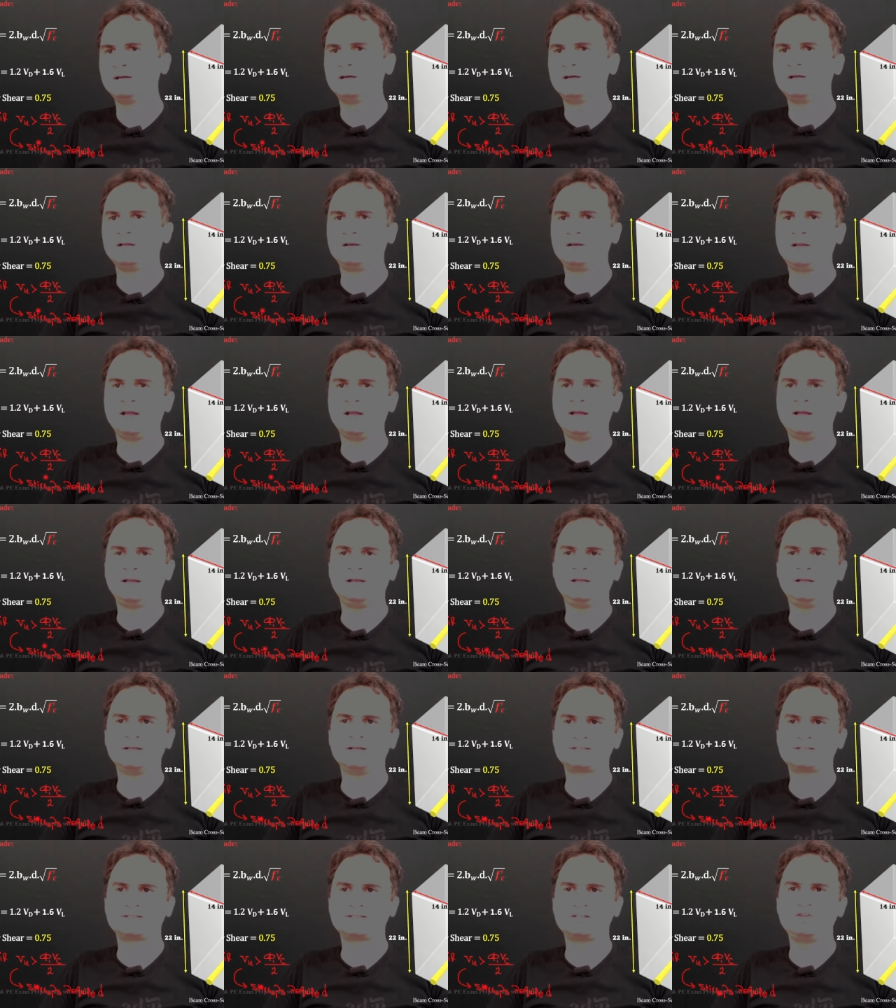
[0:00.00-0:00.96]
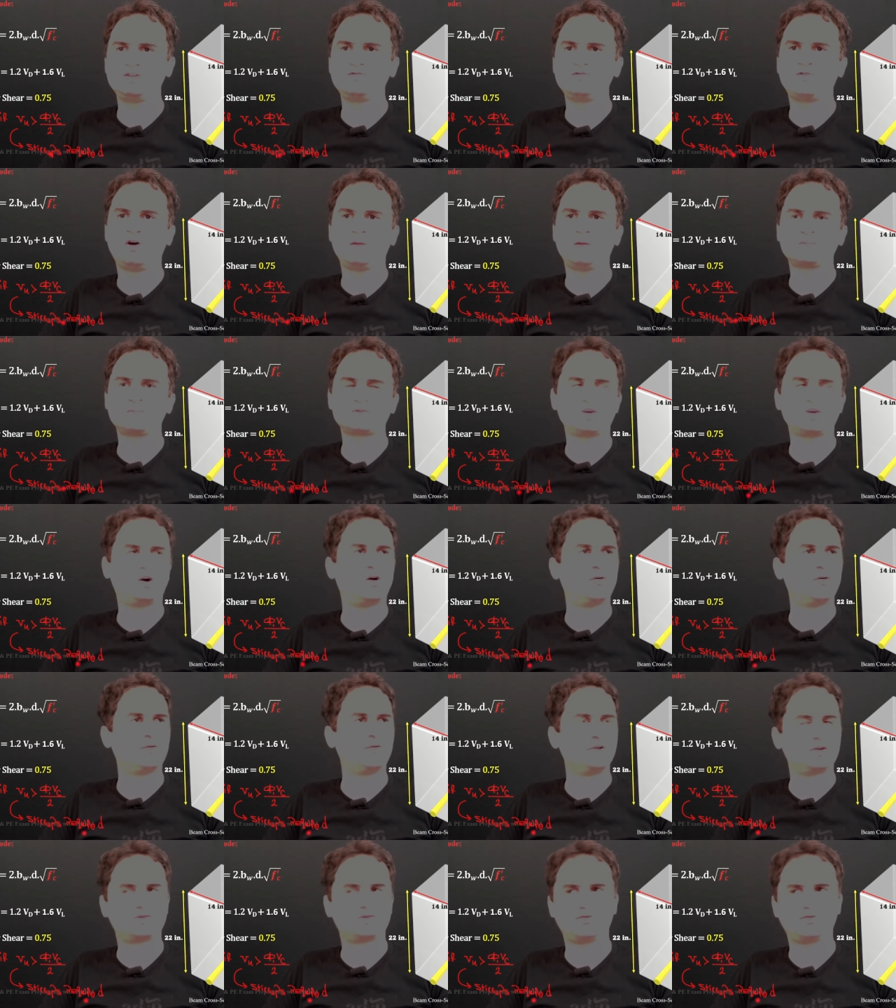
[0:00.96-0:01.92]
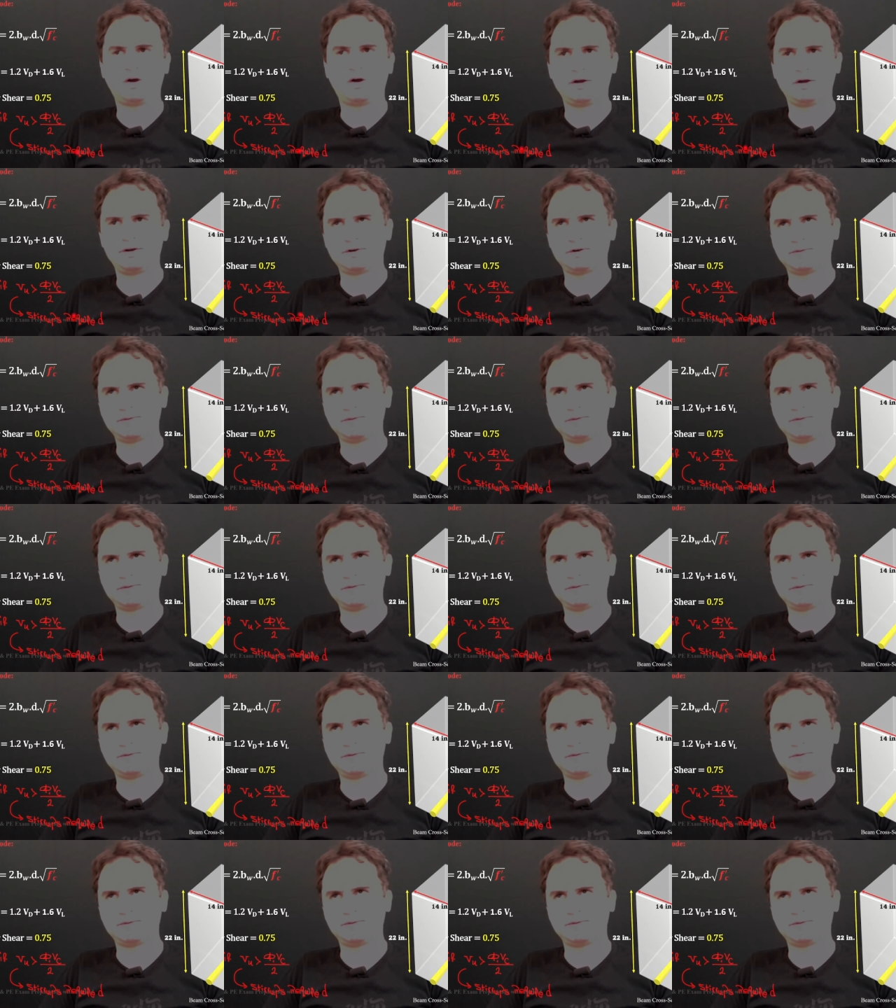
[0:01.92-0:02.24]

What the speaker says: then the stirrups are required.